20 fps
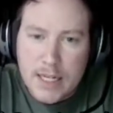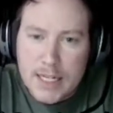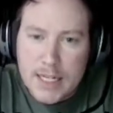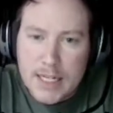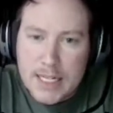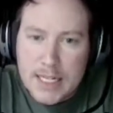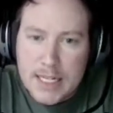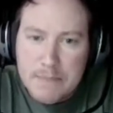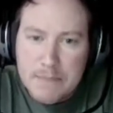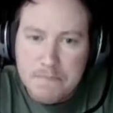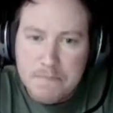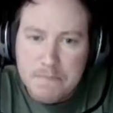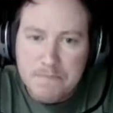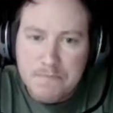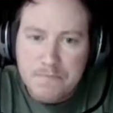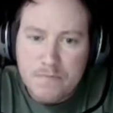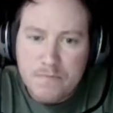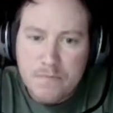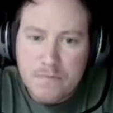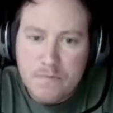Um,
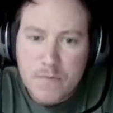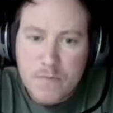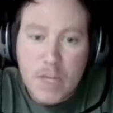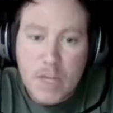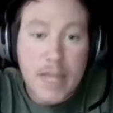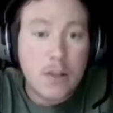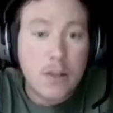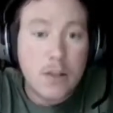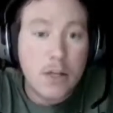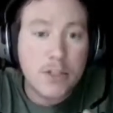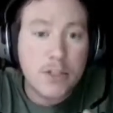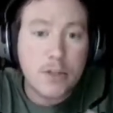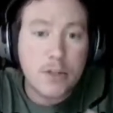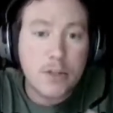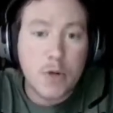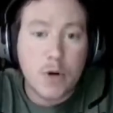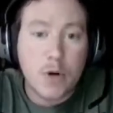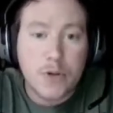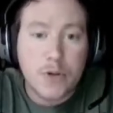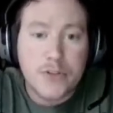and long
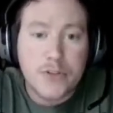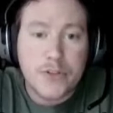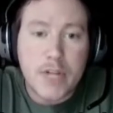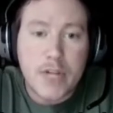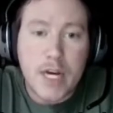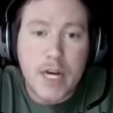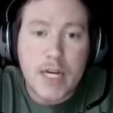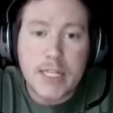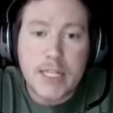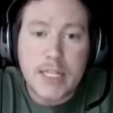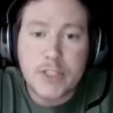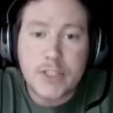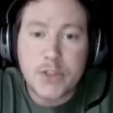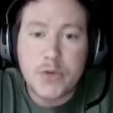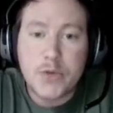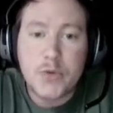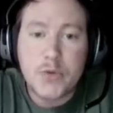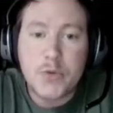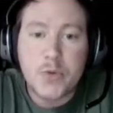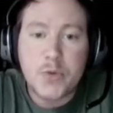term goals uh,
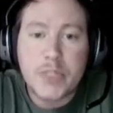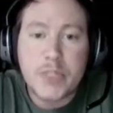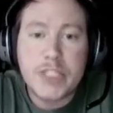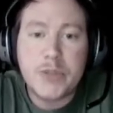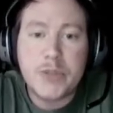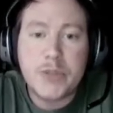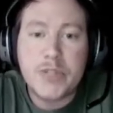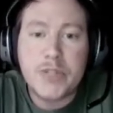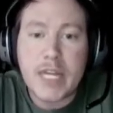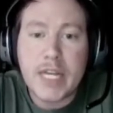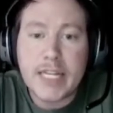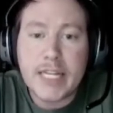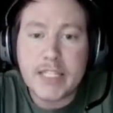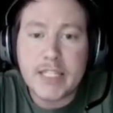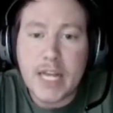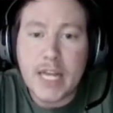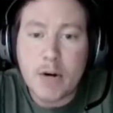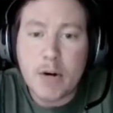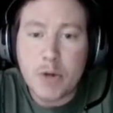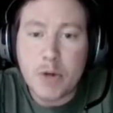to
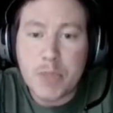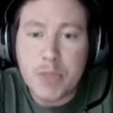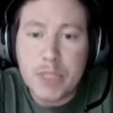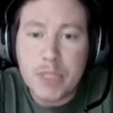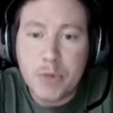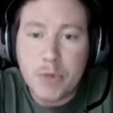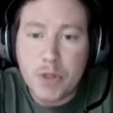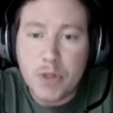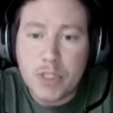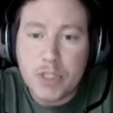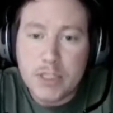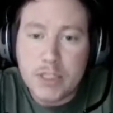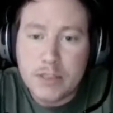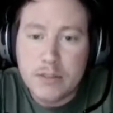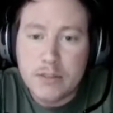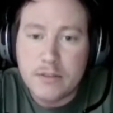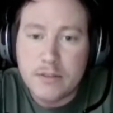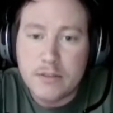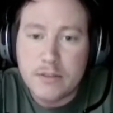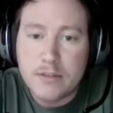reunite our people
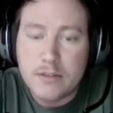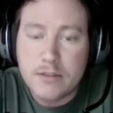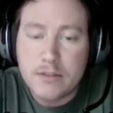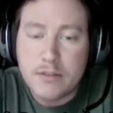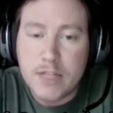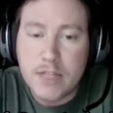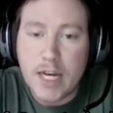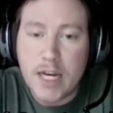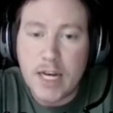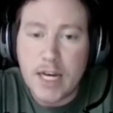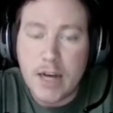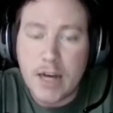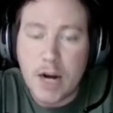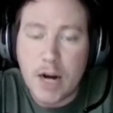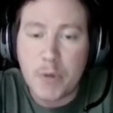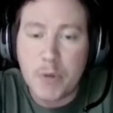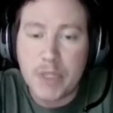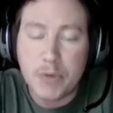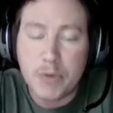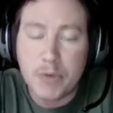uh,
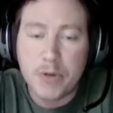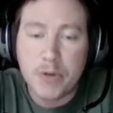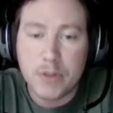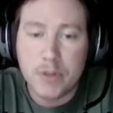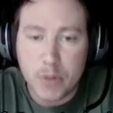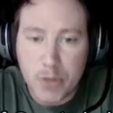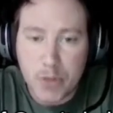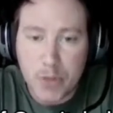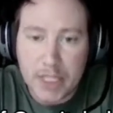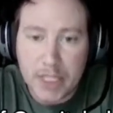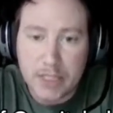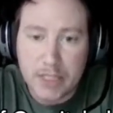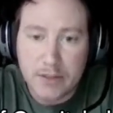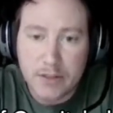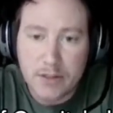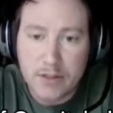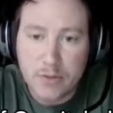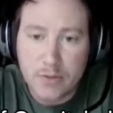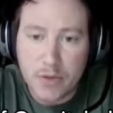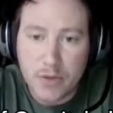our people, the
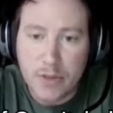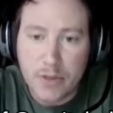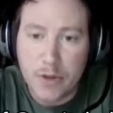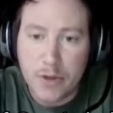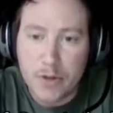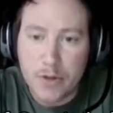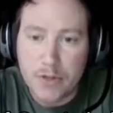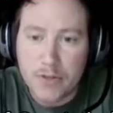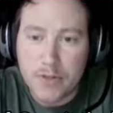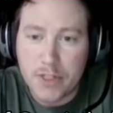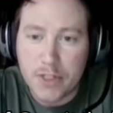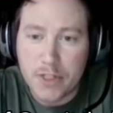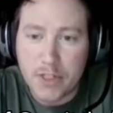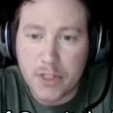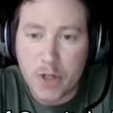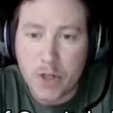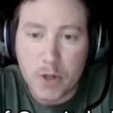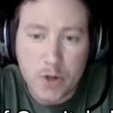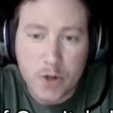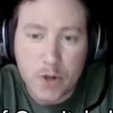Lugians, with those of the
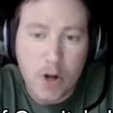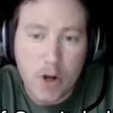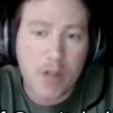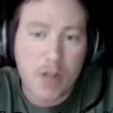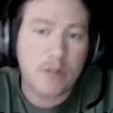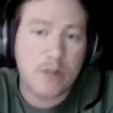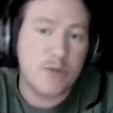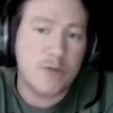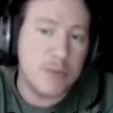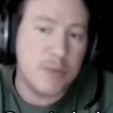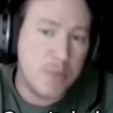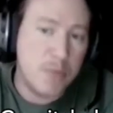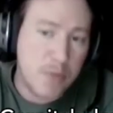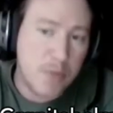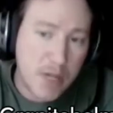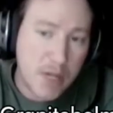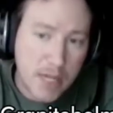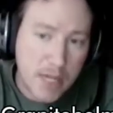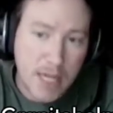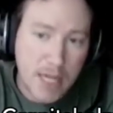Gotrok
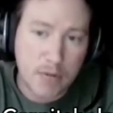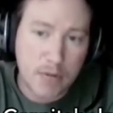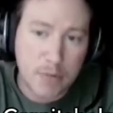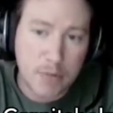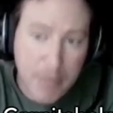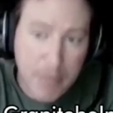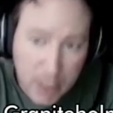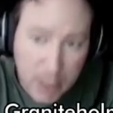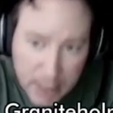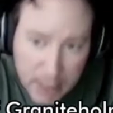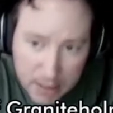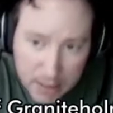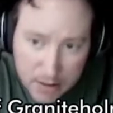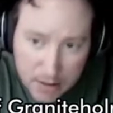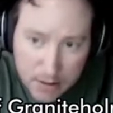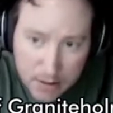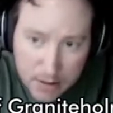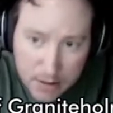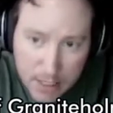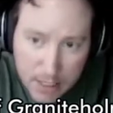uh,
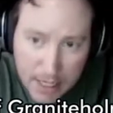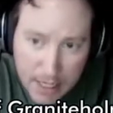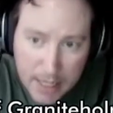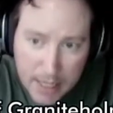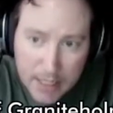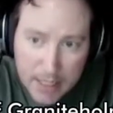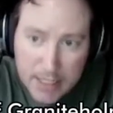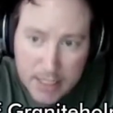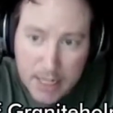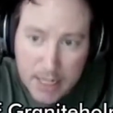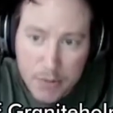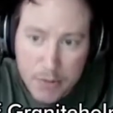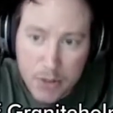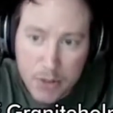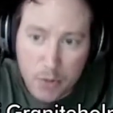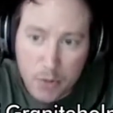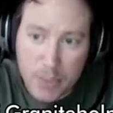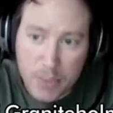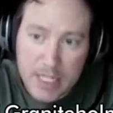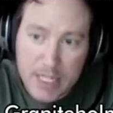rebellion and attempt
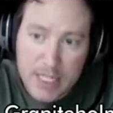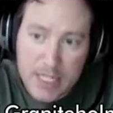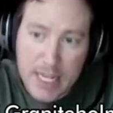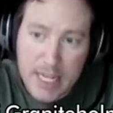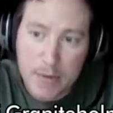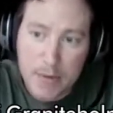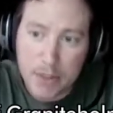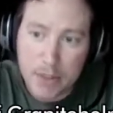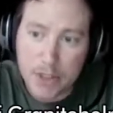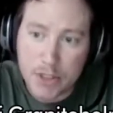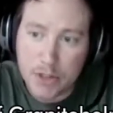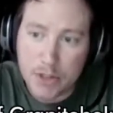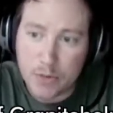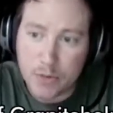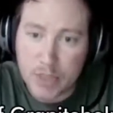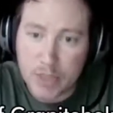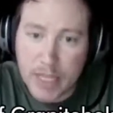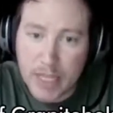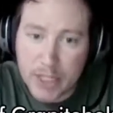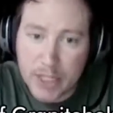to reestablish
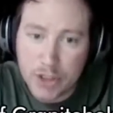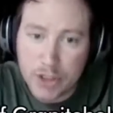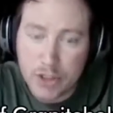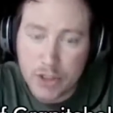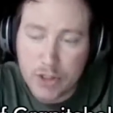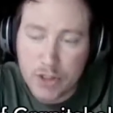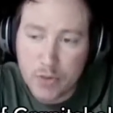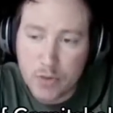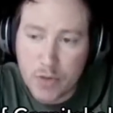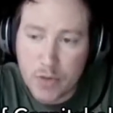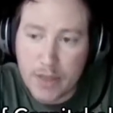relations